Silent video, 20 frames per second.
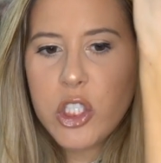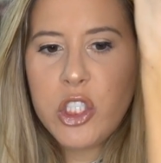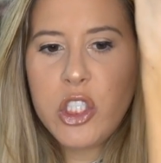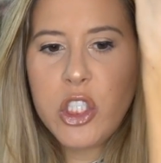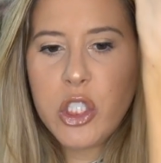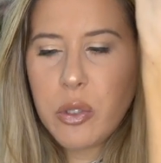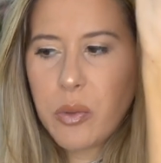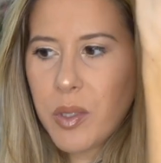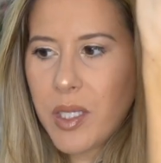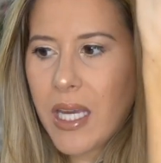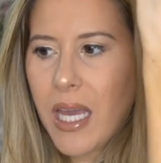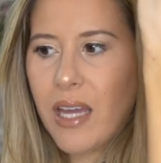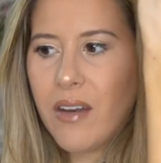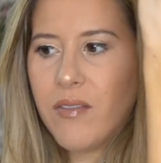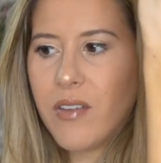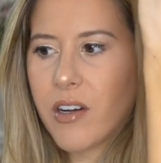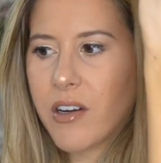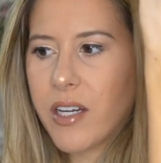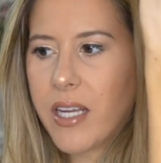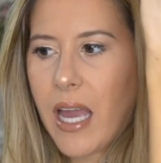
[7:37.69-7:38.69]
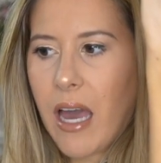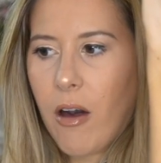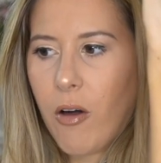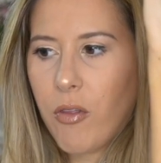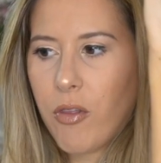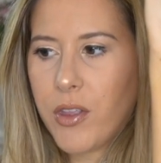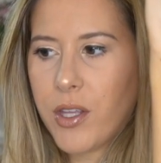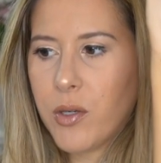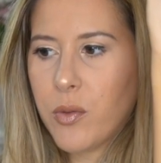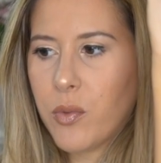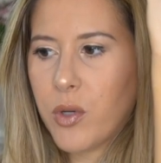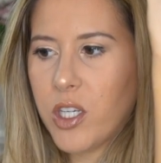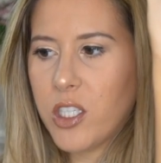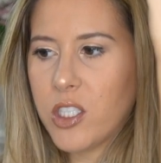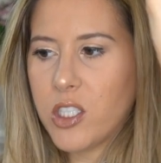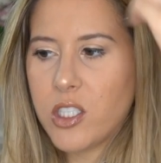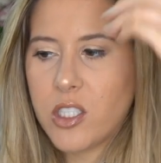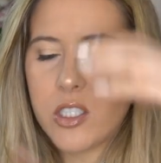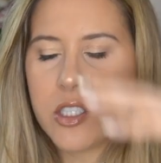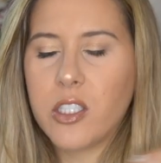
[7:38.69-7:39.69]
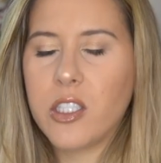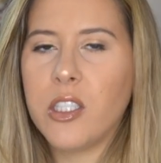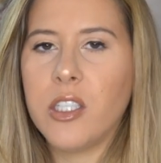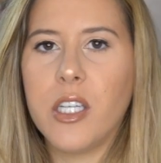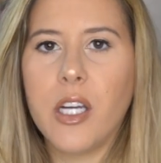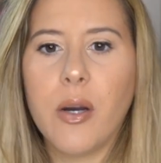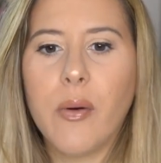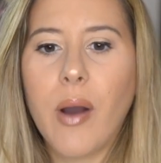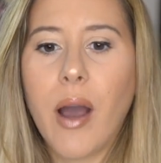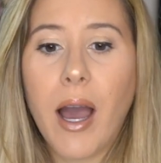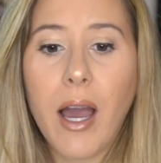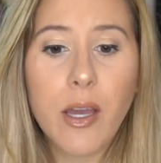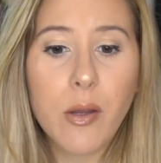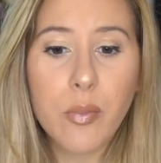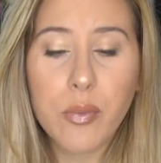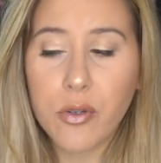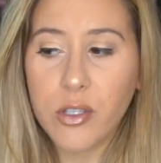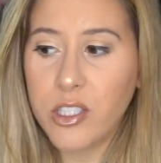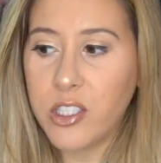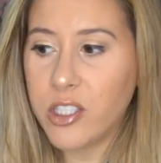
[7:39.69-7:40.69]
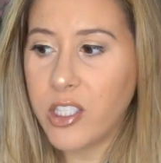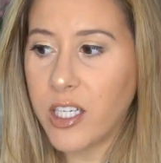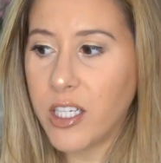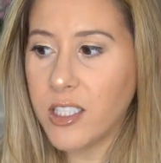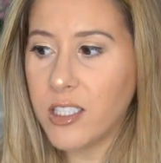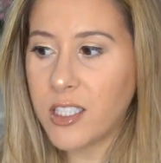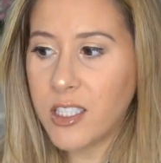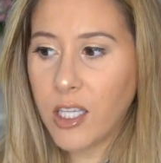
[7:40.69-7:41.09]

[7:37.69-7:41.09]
dewy and very healthy, which, you know, I appreciate.